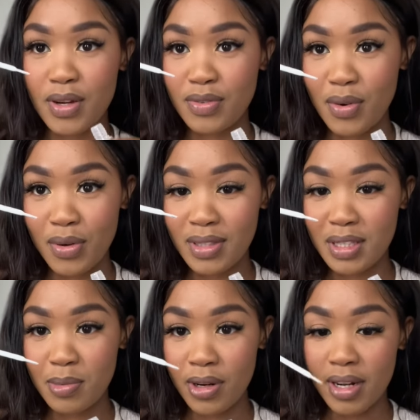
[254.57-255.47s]
for all
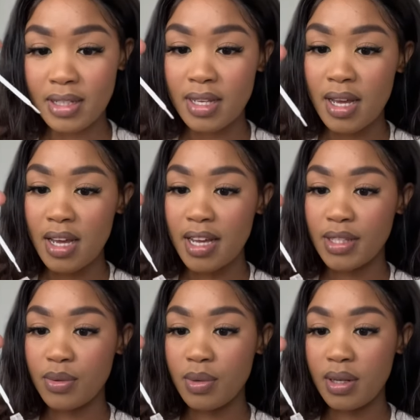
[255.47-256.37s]
these products.
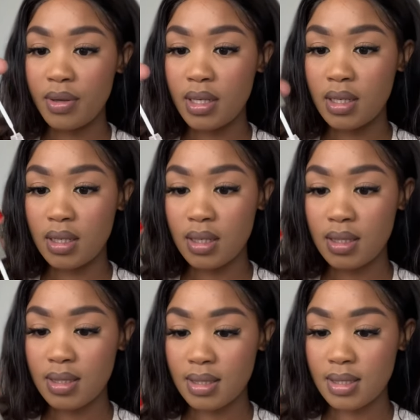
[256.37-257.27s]
It's really, really good.
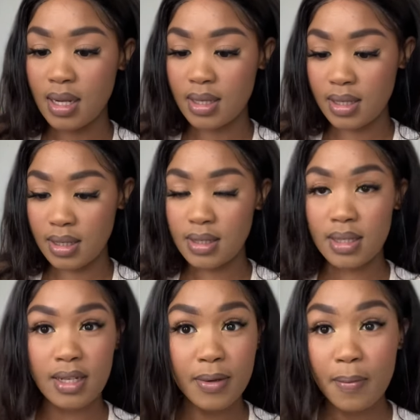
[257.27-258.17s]
It stuck
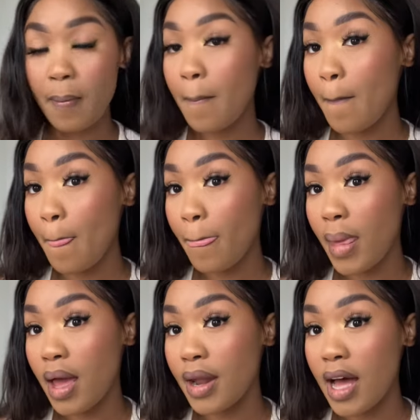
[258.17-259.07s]
easily,
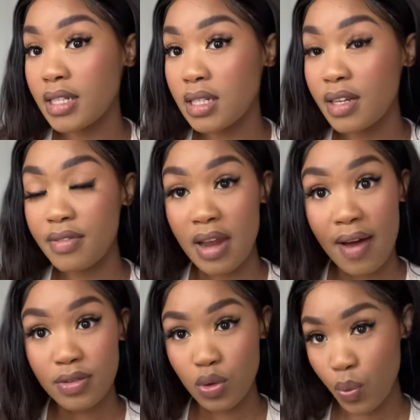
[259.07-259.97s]
and I didn't even
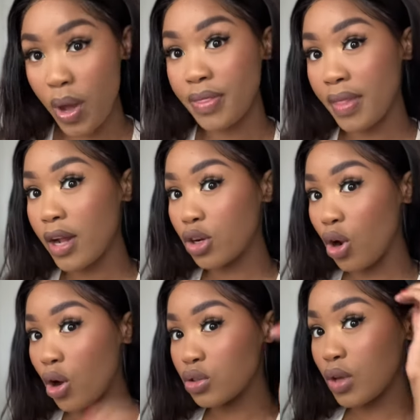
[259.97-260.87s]
have to wait that
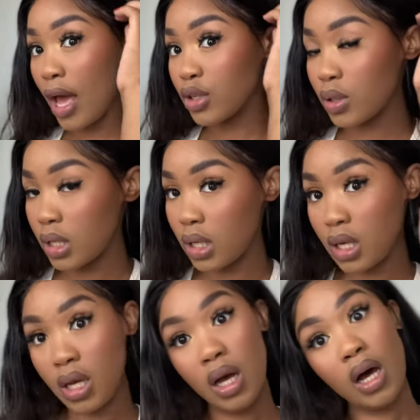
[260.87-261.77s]
long to actually
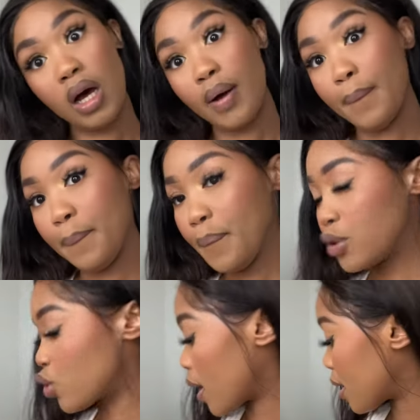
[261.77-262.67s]

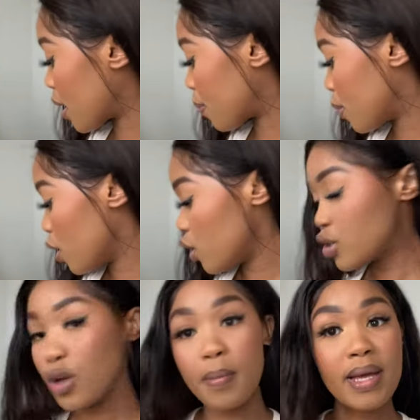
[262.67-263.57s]
dry it up.
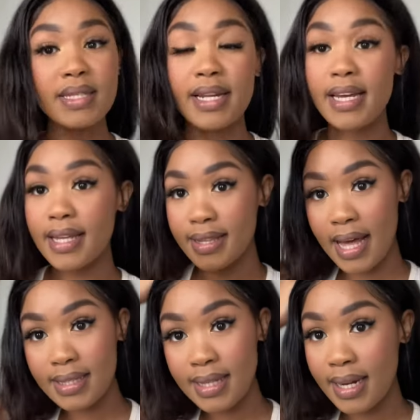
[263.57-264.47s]
So basically
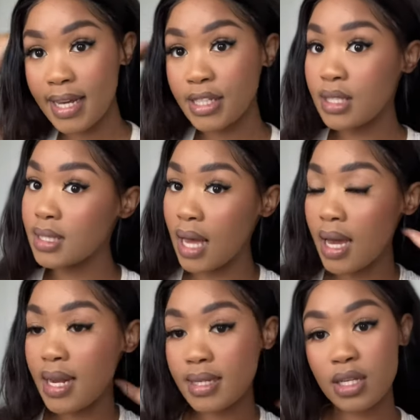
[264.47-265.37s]
that's the lashes
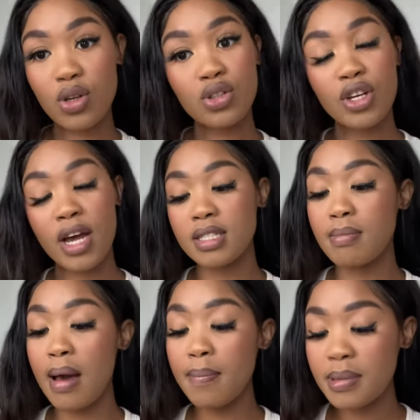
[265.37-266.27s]
side. As I told you guys,
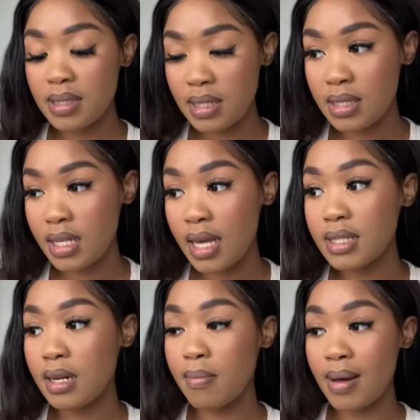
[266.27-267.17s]
my business, yes,
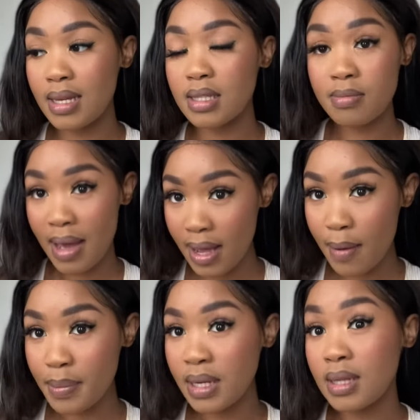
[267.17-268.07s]
it's my
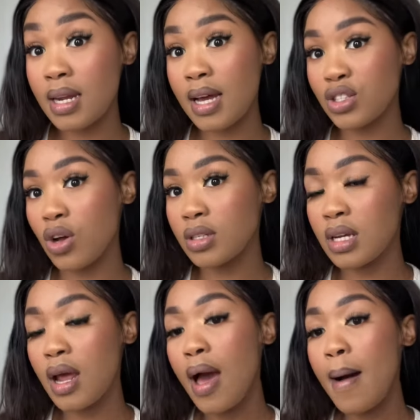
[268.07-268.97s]
company that I
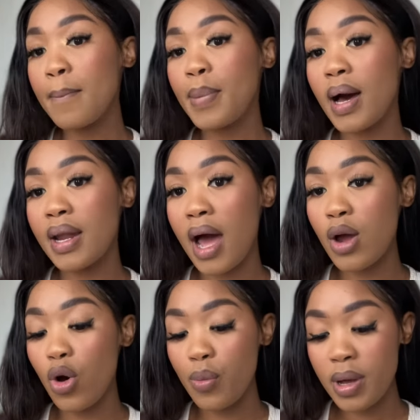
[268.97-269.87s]
started, but I
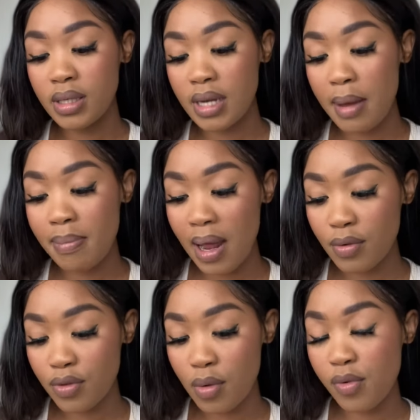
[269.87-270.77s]
opened a
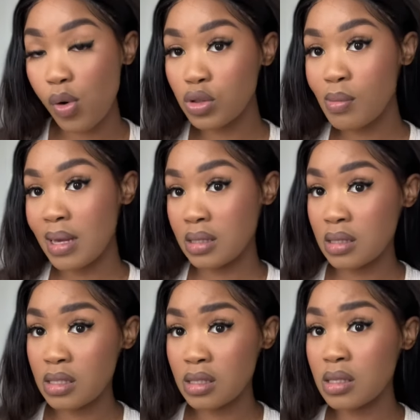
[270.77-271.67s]
platform for also my
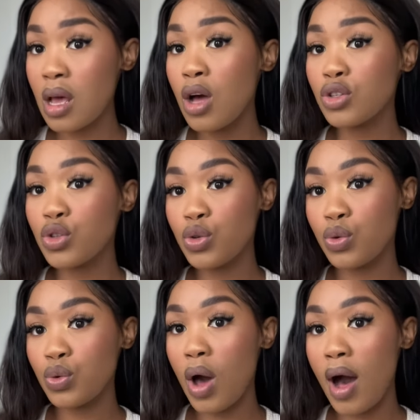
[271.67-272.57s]
sisters
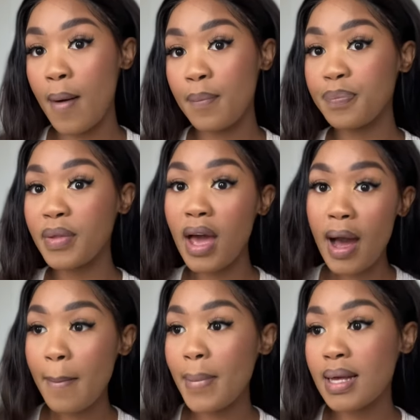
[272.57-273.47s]
to
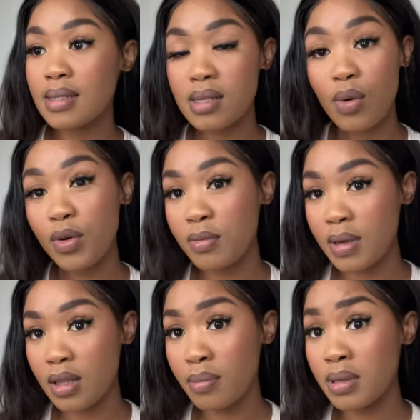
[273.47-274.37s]
come and sell with me
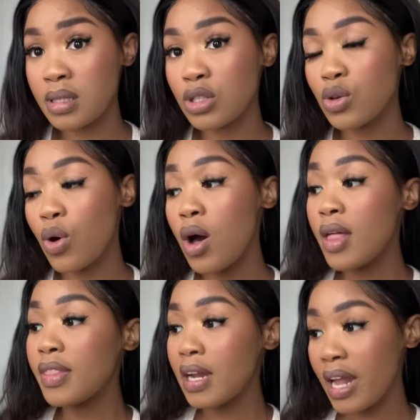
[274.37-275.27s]
in the business. So
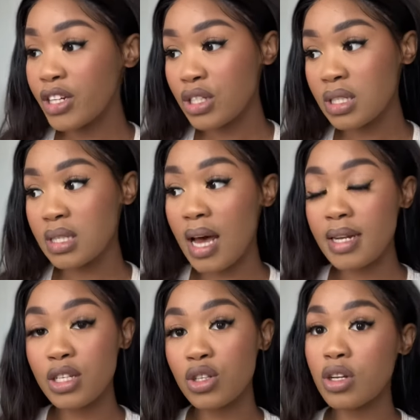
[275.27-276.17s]
the lashes
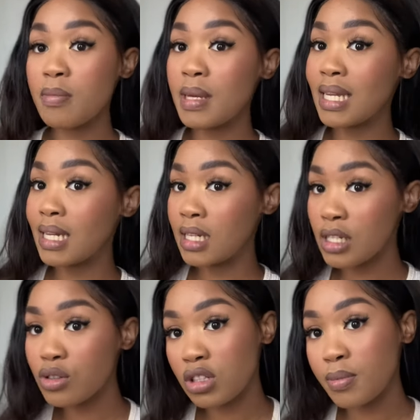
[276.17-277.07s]
side is going to be
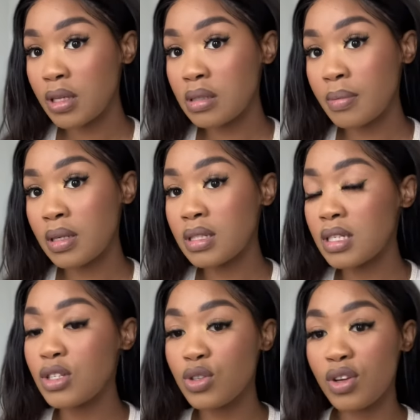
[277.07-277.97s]
Linda's
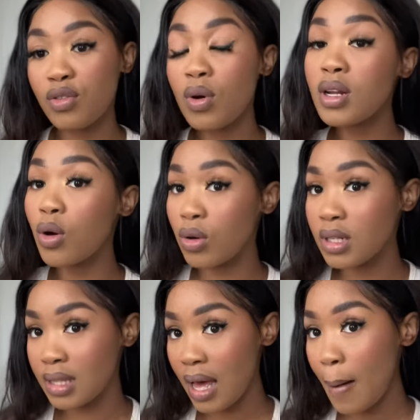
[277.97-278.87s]
responsibility. So if you want to order
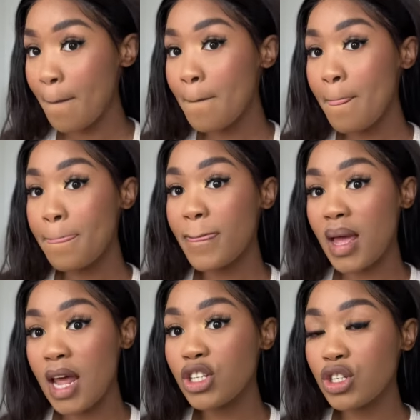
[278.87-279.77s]
that, the
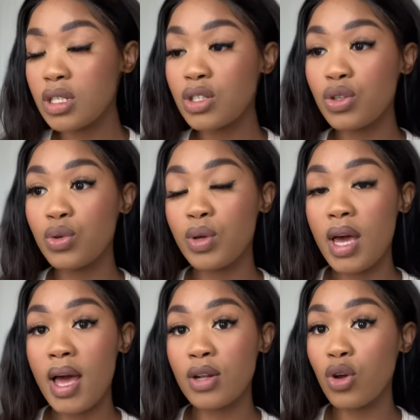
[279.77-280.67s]
lashes, you
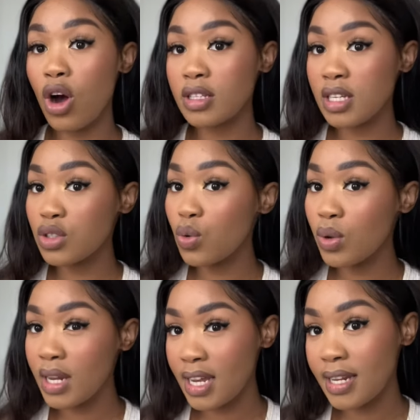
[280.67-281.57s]
can contact
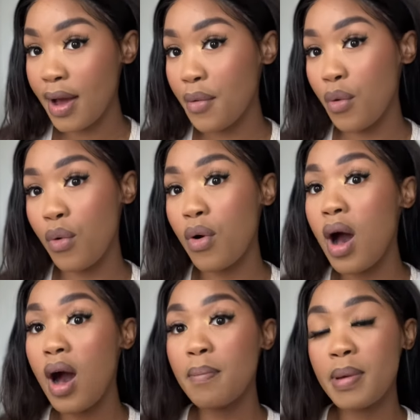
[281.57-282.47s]
Linda or
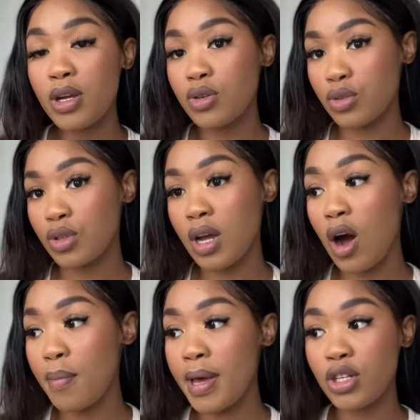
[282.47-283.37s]
Pinker Sudi,
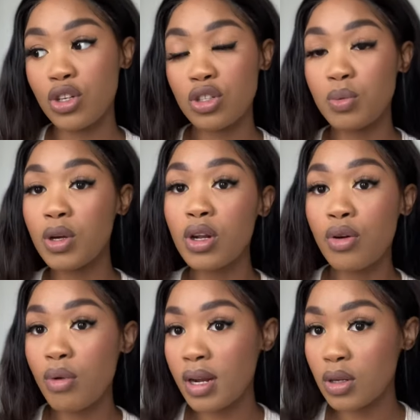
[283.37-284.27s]
our page, because we're going to
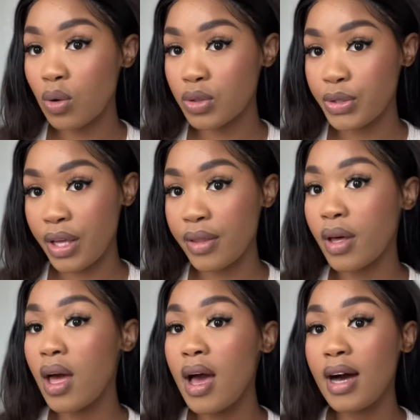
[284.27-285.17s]
run it all together,
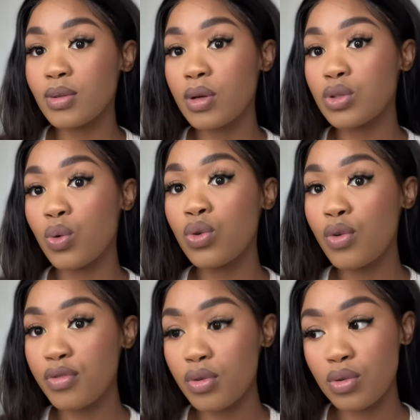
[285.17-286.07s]
as well as
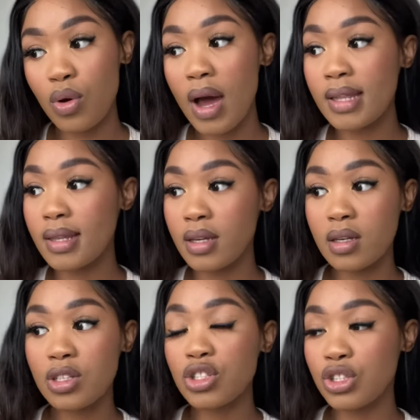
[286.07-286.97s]
Unumfundo. I
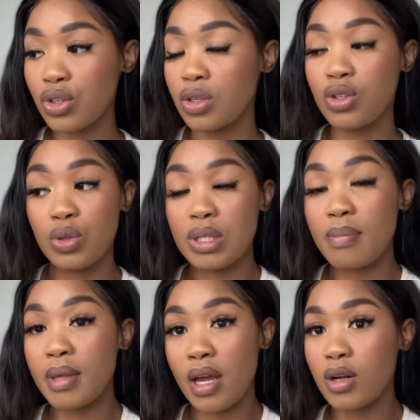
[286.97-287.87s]
think she's going to do
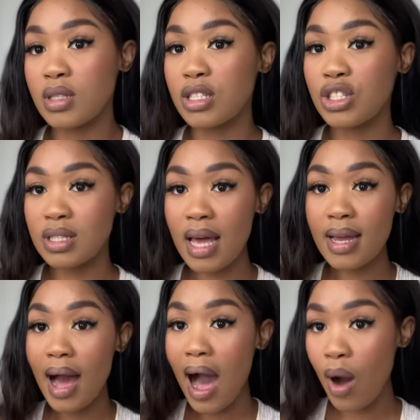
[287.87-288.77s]
something else. It's just
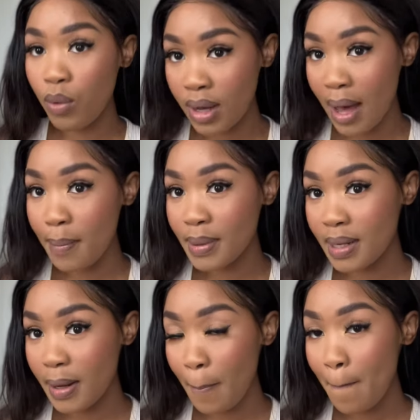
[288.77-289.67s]
like our
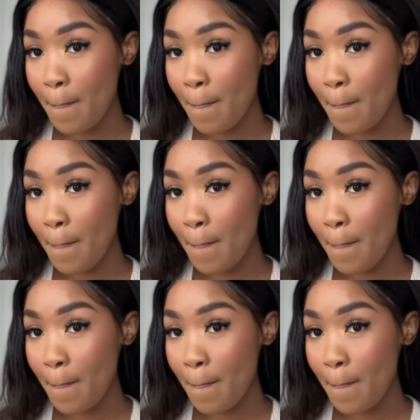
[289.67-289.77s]
company.